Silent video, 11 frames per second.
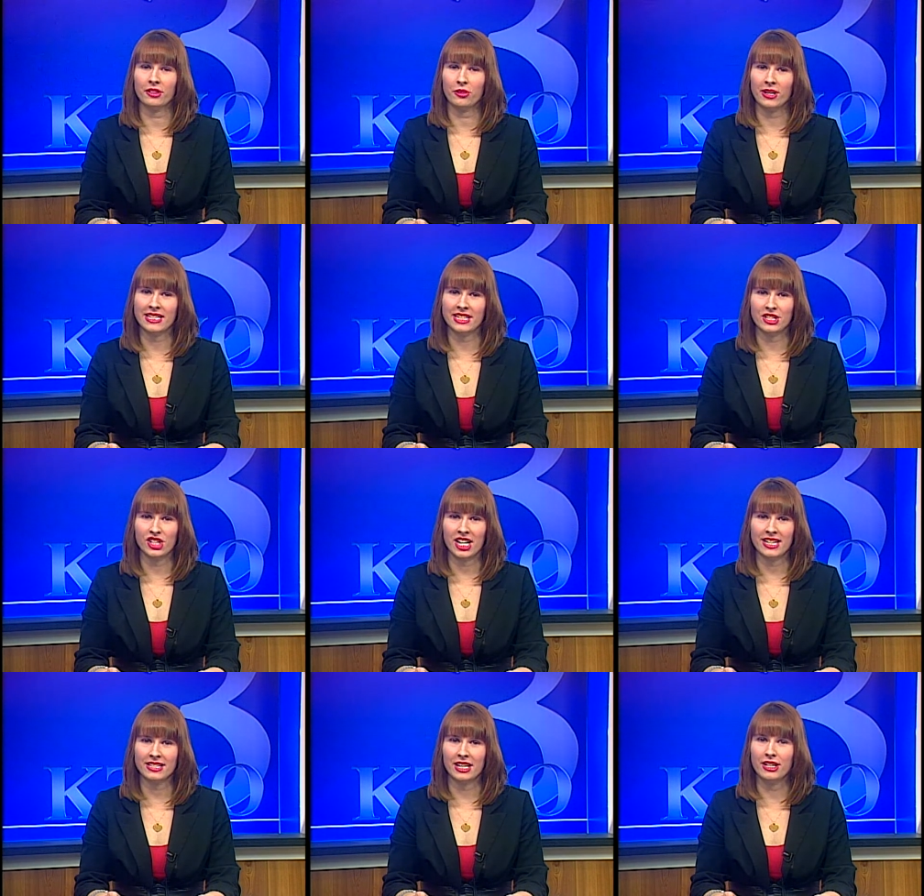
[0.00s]
crazy
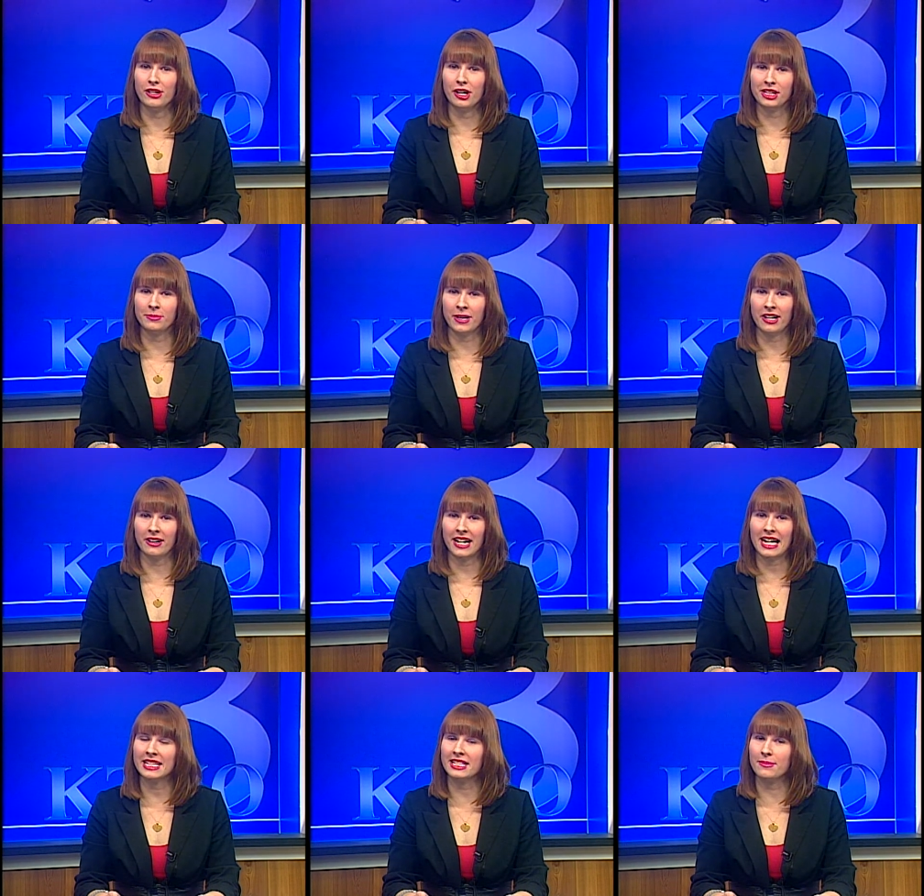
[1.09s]
chase, a naughty bear,
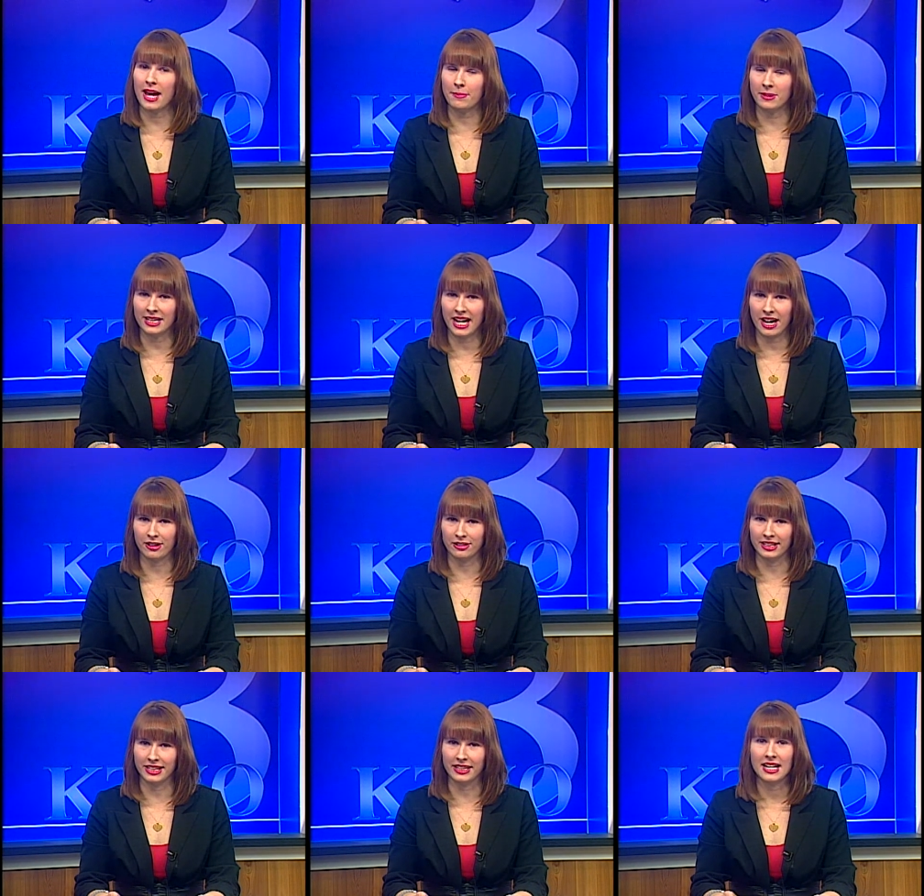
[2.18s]
and some epic
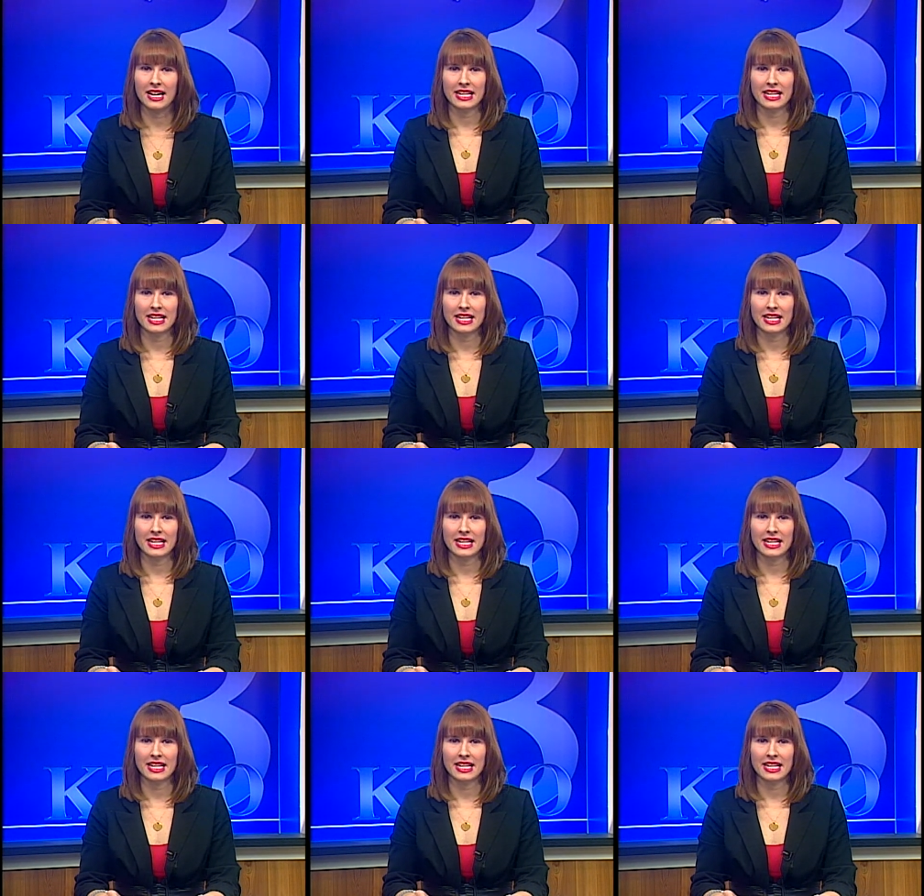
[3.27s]
caroling.